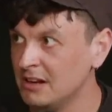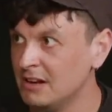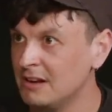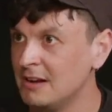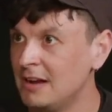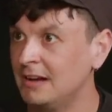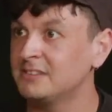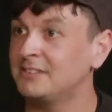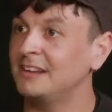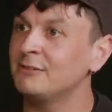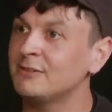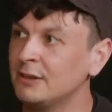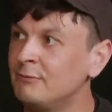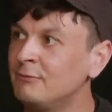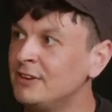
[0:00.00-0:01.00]
Mm. It's like,
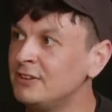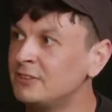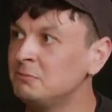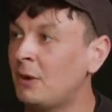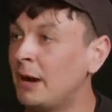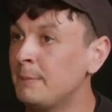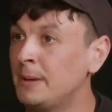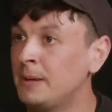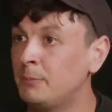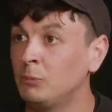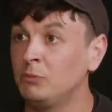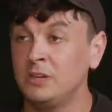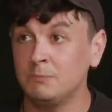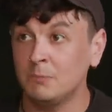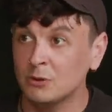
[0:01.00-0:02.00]
there's a reason why
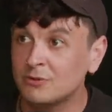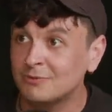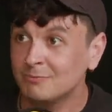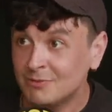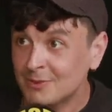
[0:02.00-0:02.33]
people, the most,